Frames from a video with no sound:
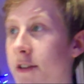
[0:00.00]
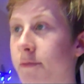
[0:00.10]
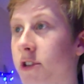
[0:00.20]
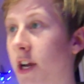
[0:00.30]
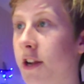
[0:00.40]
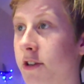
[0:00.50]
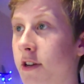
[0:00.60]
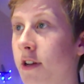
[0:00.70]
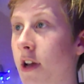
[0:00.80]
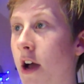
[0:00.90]
That is my
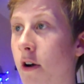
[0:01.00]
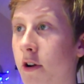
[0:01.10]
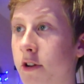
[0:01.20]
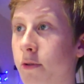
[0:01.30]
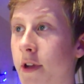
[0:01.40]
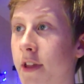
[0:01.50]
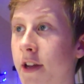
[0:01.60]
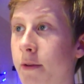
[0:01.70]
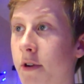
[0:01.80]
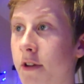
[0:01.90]
challenge. I'm gonna tweet that in a